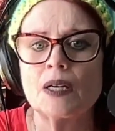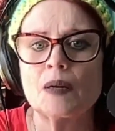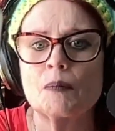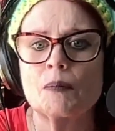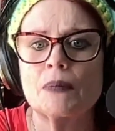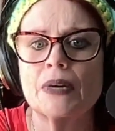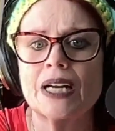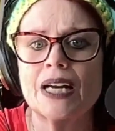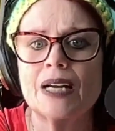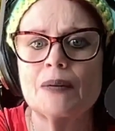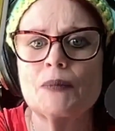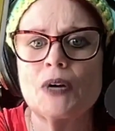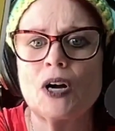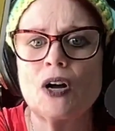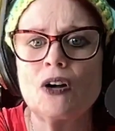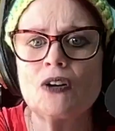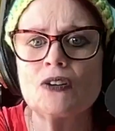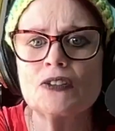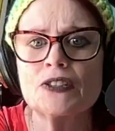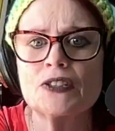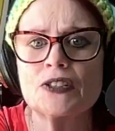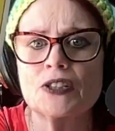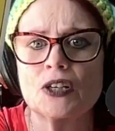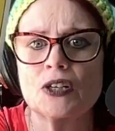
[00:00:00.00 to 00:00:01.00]
but I'm
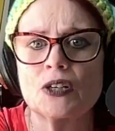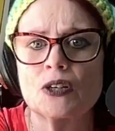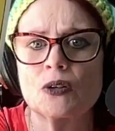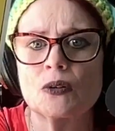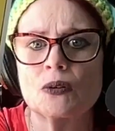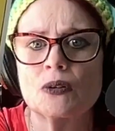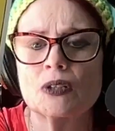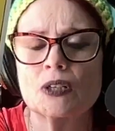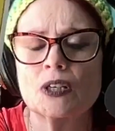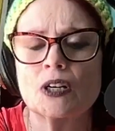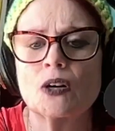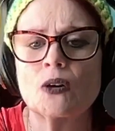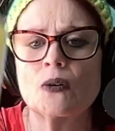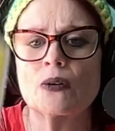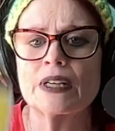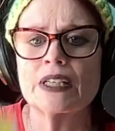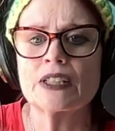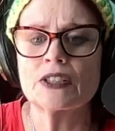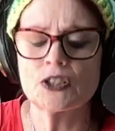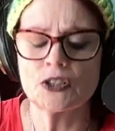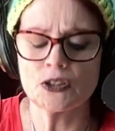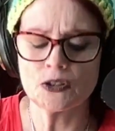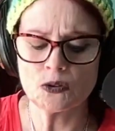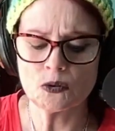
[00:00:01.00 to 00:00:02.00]
also
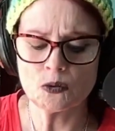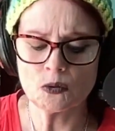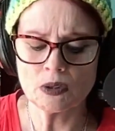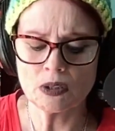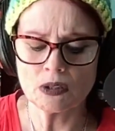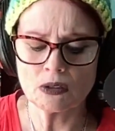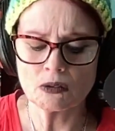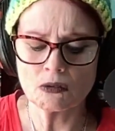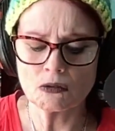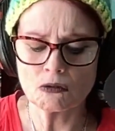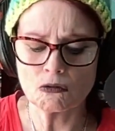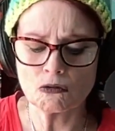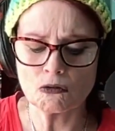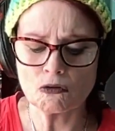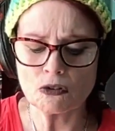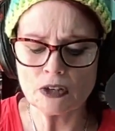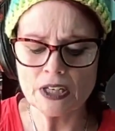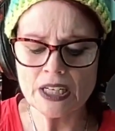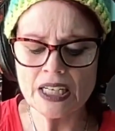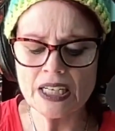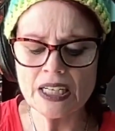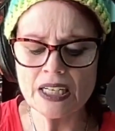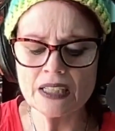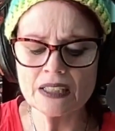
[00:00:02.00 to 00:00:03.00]
going to
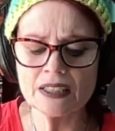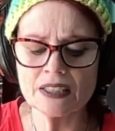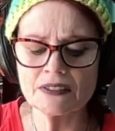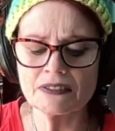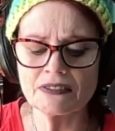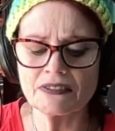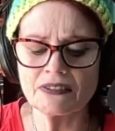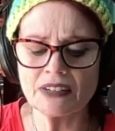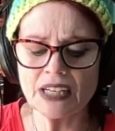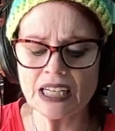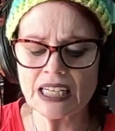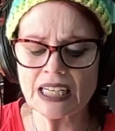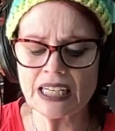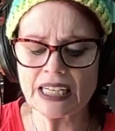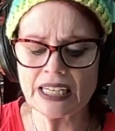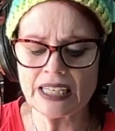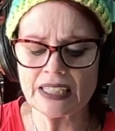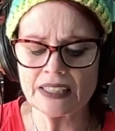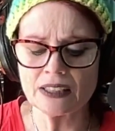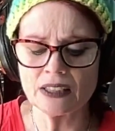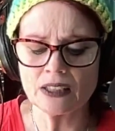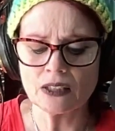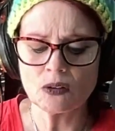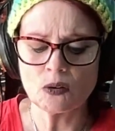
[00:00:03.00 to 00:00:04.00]

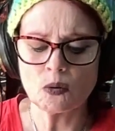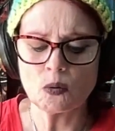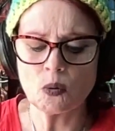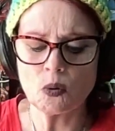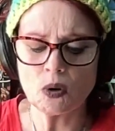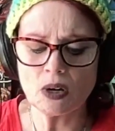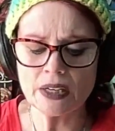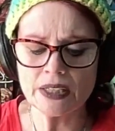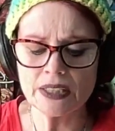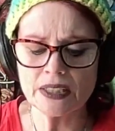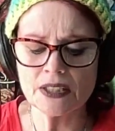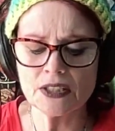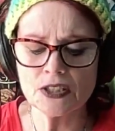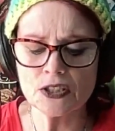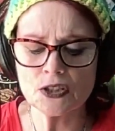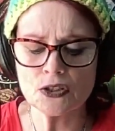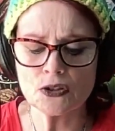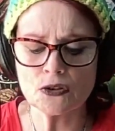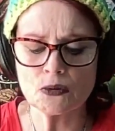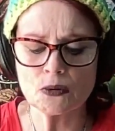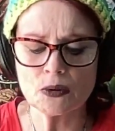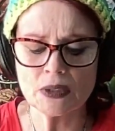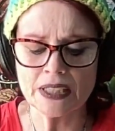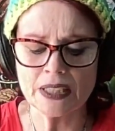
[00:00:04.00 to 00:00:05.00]
redefine what is
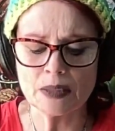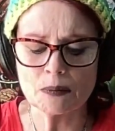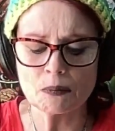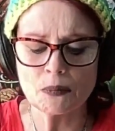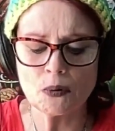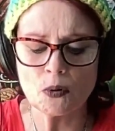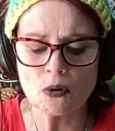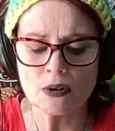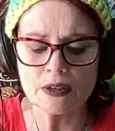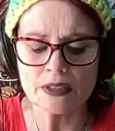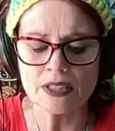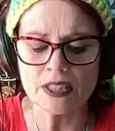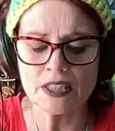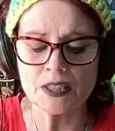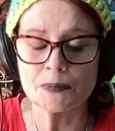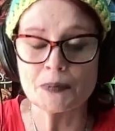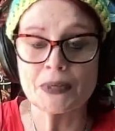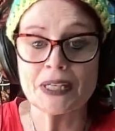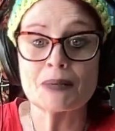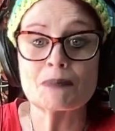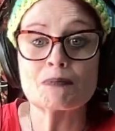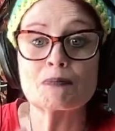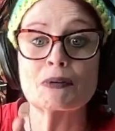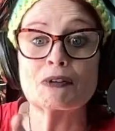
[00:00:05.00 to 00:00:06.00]
truly important to
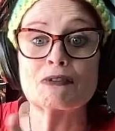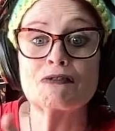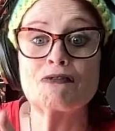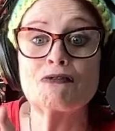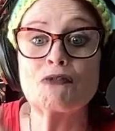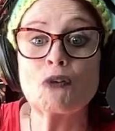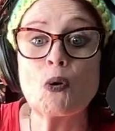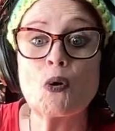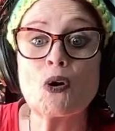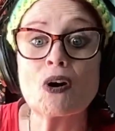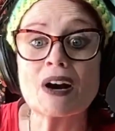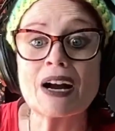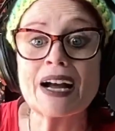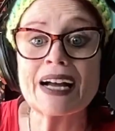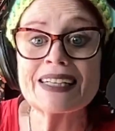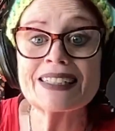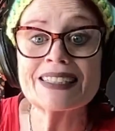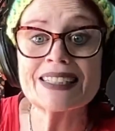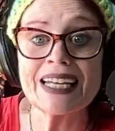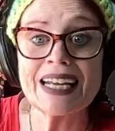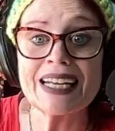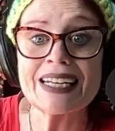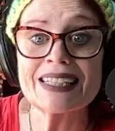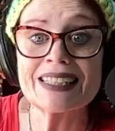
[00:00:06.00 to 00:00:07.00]
me before I
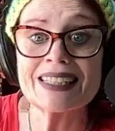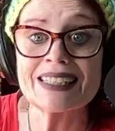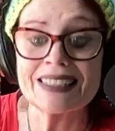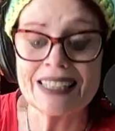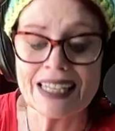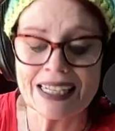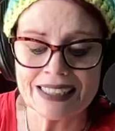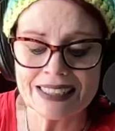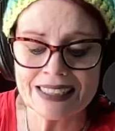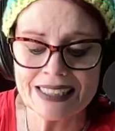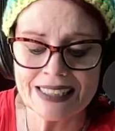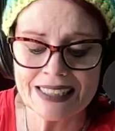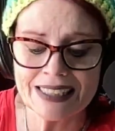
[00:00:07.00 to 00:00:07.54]
take the next